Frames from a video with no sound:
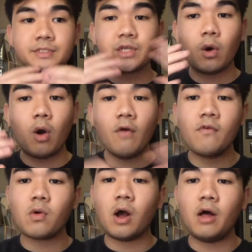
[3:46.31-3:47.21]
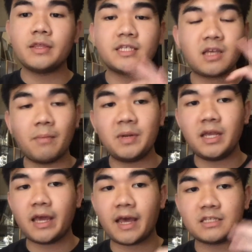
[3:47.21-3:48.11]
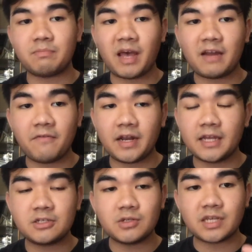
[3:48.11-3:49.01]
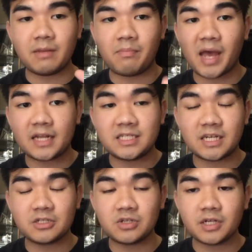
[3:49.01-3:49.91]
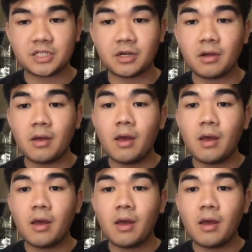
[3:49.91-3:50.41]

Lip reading: So overall, this company has bad financials and a bad share structure,